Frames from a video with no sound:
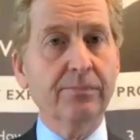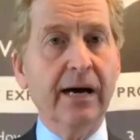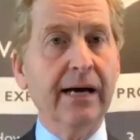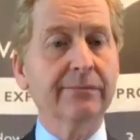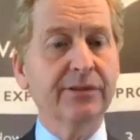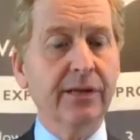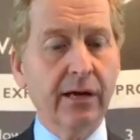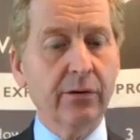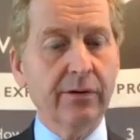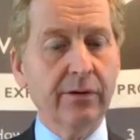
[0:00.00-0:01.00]
But
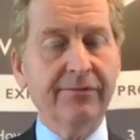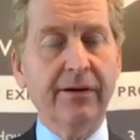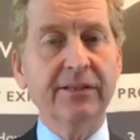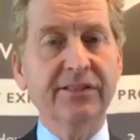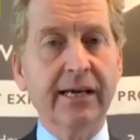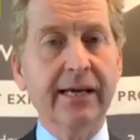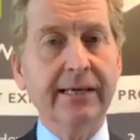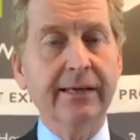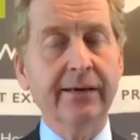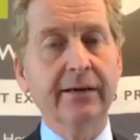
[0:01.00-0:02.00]
if I
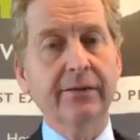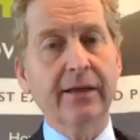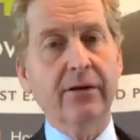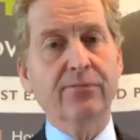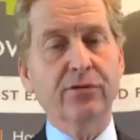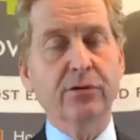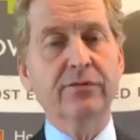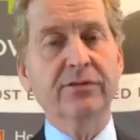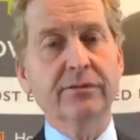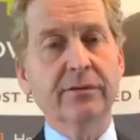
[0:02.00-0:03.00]
say they're
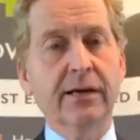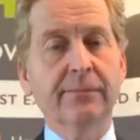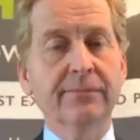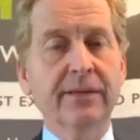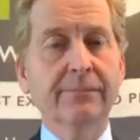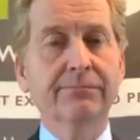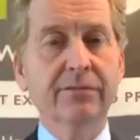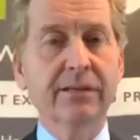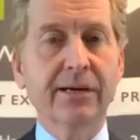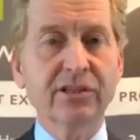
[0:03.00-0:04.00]
approved, they're
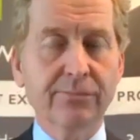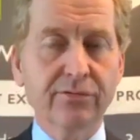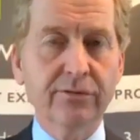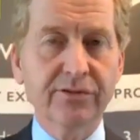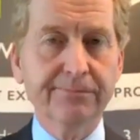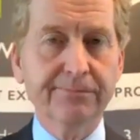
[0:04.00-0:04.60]
pretty much approved.